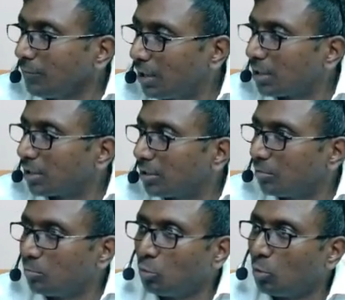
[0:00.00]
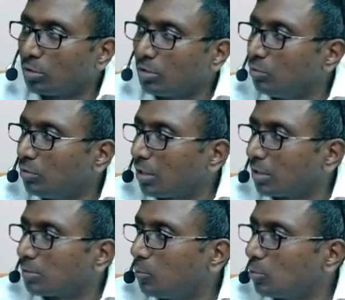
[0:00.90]
Correct, the more you are
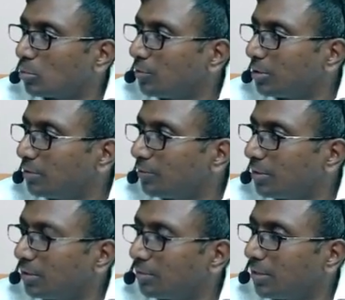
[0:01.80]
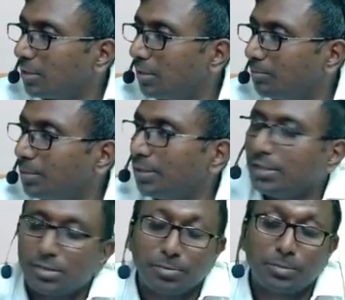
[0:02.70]
exposed with different
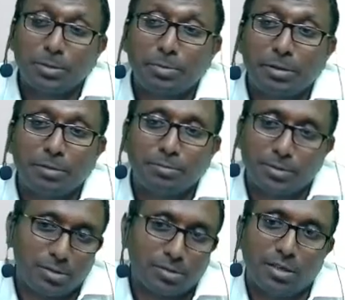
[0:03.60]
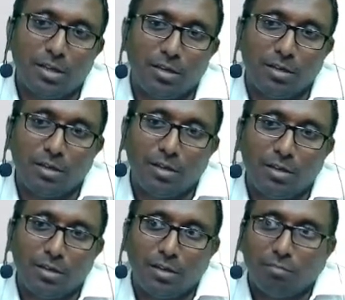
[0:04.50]
companies, big companies, na,
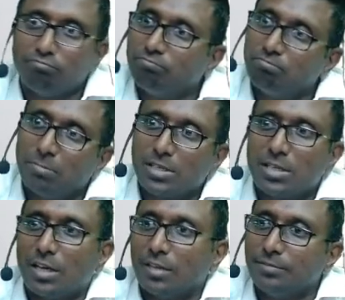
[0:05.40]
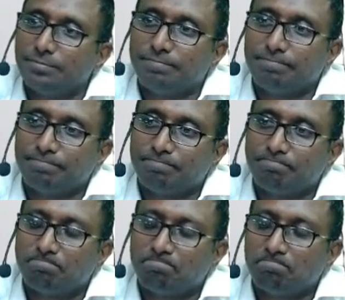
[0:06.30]
maja.
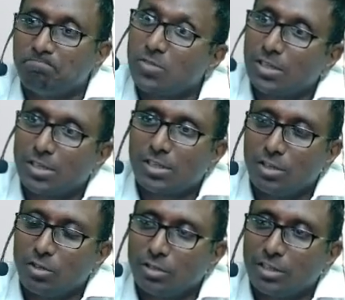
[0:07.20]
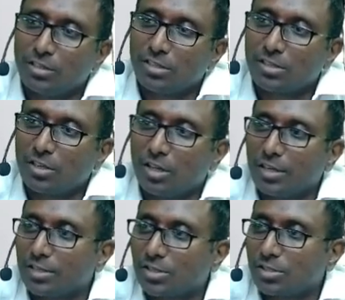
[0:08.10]
Seriously, that's a
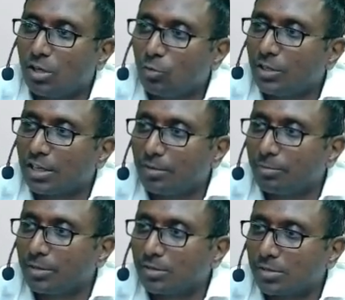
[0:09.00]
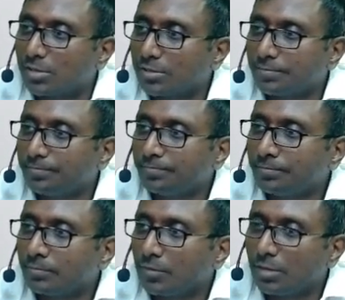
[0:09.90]
knowledge. How it happens.
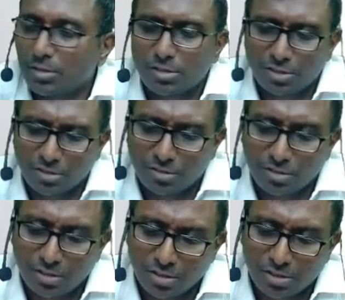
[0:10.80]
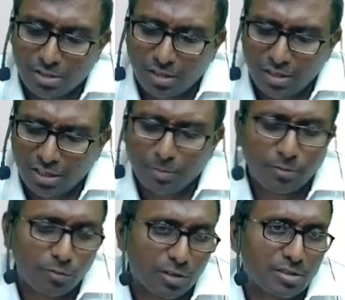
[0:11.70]
Yesterday, day
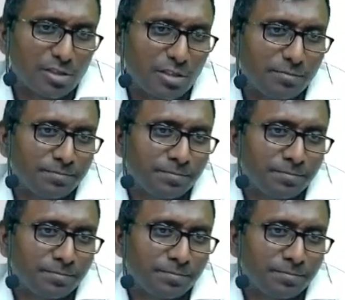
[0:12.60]
before yesterday.